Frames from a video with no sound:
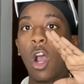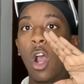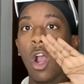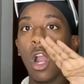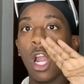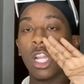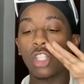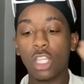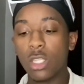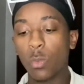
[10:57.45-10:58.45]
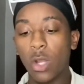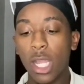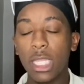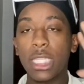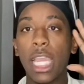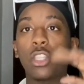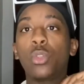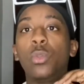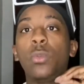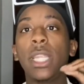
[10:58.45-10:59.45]
are just ones that
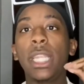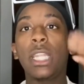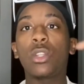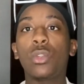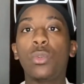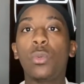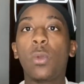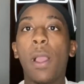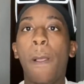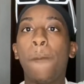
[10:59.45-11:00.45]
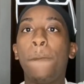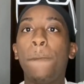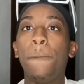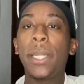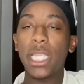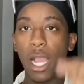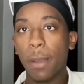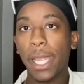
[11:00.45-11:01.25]
you need to become an